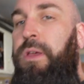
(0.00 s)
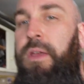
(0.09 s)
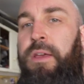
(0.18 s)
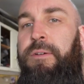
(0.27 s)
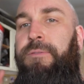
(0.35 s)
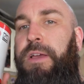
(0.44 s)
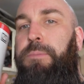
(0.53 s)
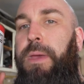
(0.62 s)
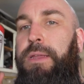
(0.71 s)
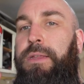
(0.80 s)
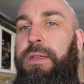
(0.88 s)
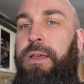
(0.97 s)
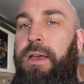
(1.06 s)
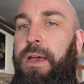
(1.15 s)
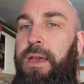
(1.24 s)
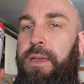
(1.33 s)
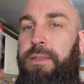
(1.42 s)
Fussbait.
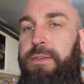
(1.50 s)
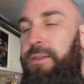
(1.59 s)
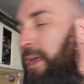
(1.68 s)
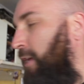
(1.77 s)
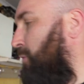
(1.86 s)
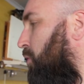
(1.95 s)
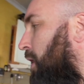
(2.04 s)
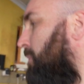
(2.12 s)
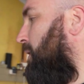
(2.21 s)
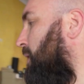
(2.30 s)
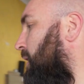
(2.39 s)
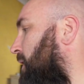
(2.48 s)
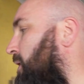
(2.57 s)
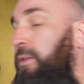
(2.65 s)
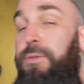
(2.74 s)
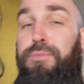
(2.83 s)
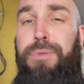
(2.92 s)
It's an etch primer that
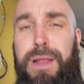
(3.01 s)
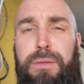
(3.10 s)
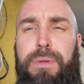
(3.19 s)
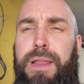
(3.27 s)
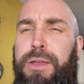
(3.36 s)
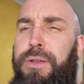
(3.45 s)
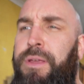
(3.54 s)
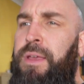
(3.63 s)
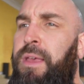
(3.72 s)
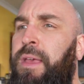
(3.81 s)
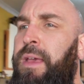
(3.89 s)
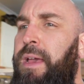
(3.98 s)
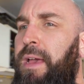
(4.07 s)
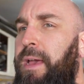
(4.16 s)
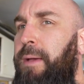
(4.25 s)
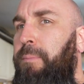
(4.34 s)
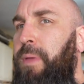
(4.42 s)
is really, really good,
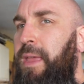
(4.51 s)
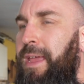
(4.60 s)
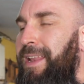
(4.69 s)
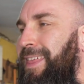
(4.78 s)
and I